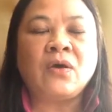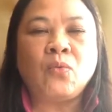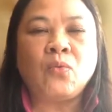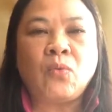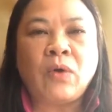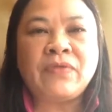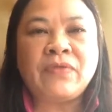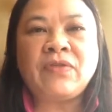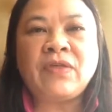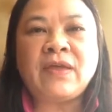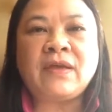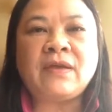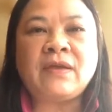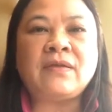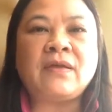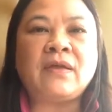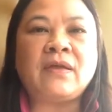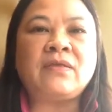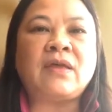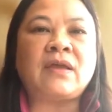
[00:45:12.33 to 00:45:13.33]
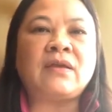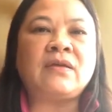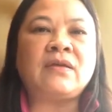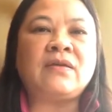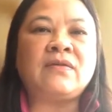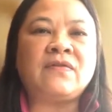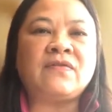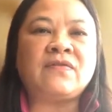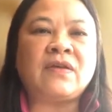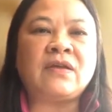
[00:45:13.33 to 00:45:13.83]
One thing that
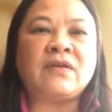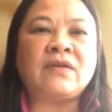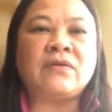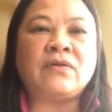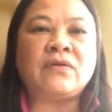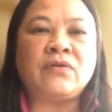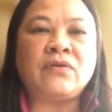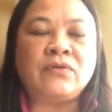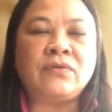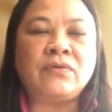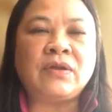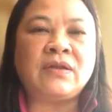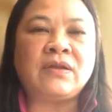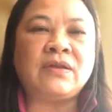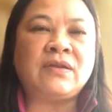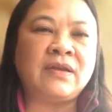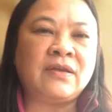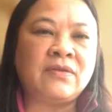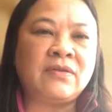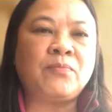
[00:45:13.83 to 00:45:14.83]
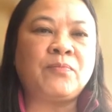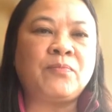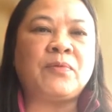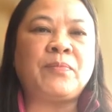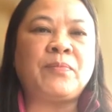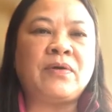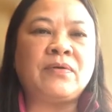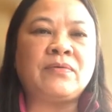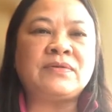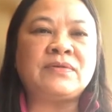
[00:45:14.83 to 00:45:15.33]
is included in the
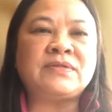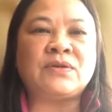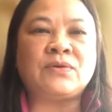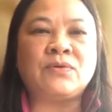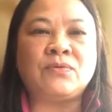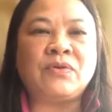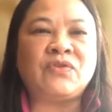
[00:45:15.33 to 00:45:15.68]
proposal,